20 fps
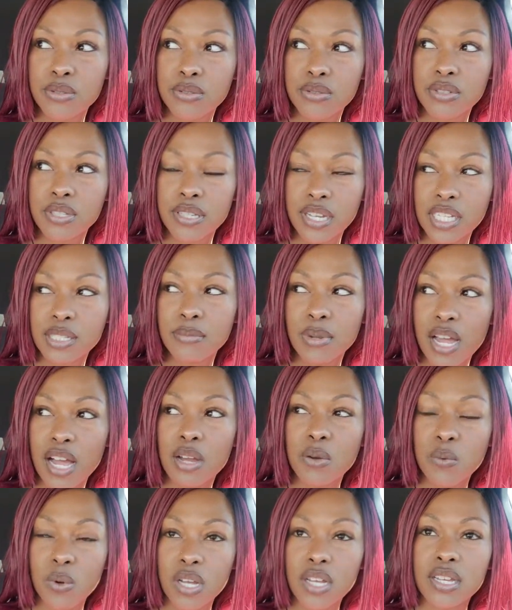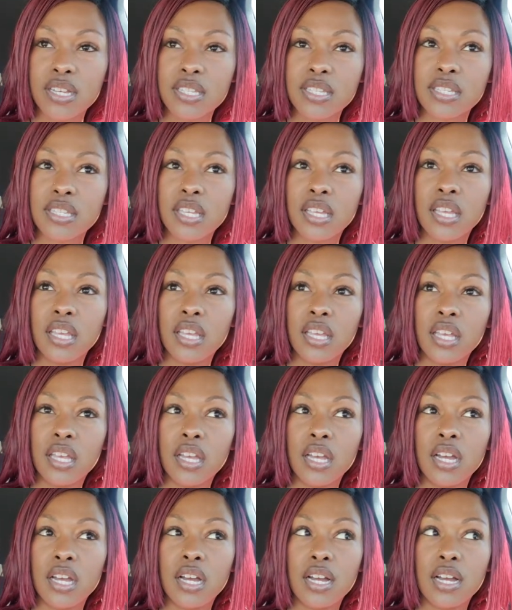sex block was
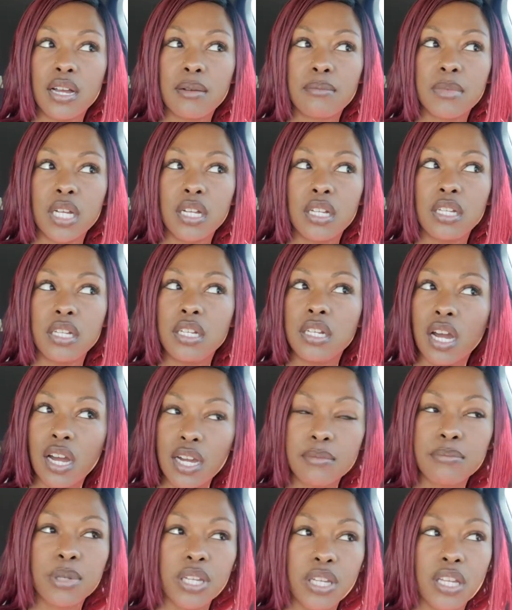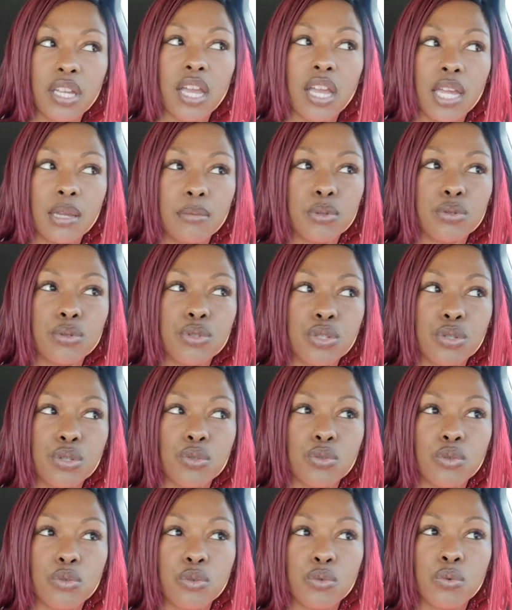not being able
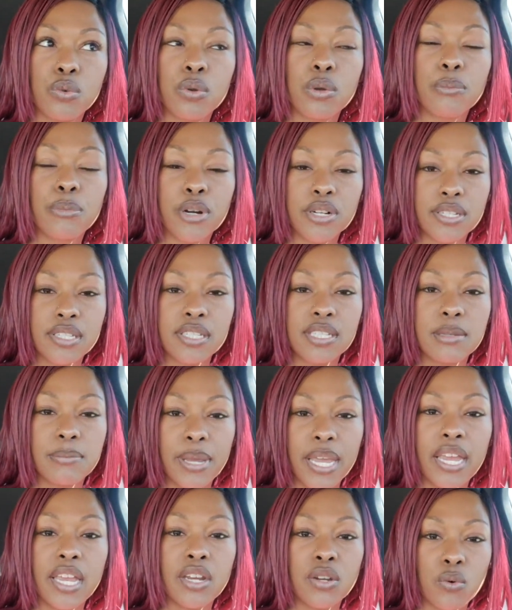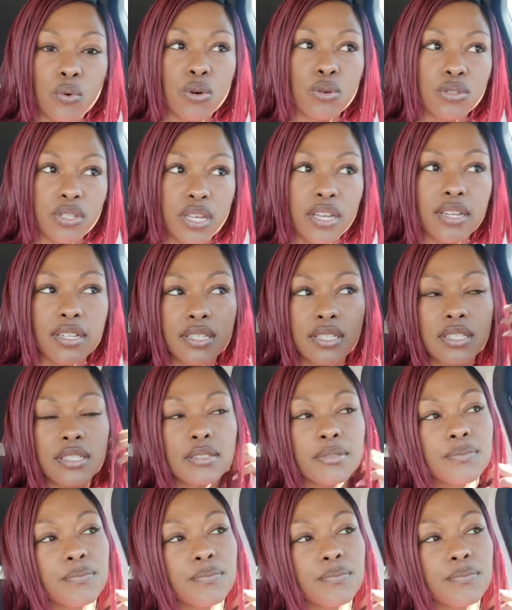to participate in oral sex.